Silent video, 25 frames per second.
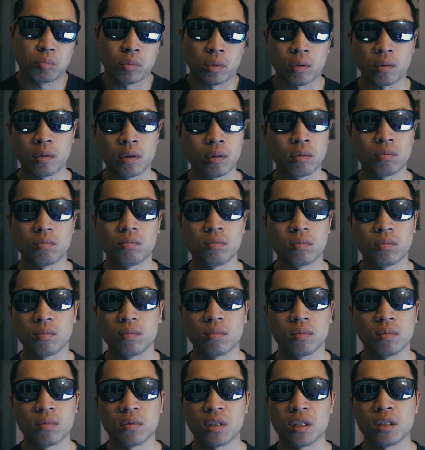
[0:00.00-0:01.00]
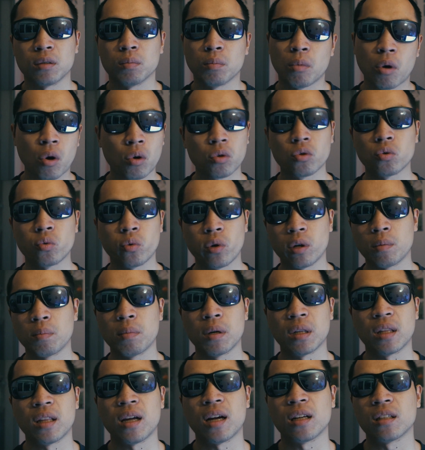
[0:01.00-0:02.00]
Well, there's more to it,
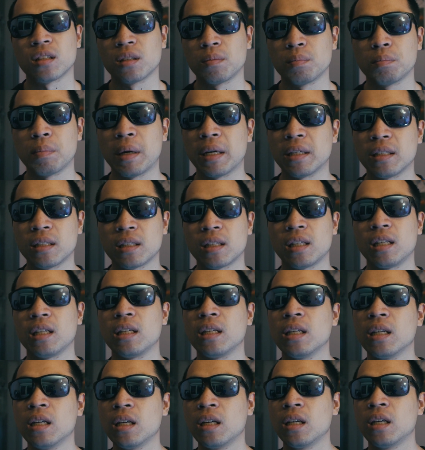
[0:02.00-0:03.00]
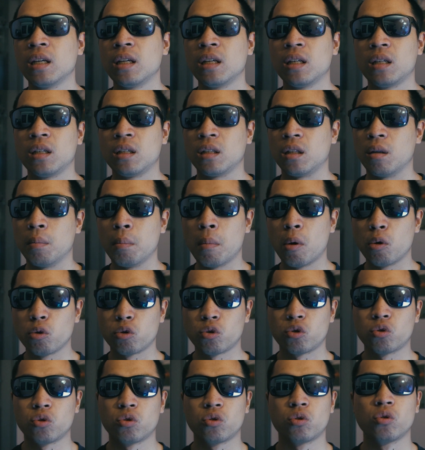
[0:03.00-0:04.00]
but that's basically the most
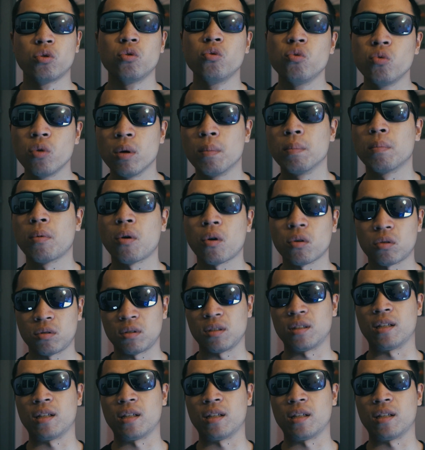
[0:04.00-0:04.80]
two important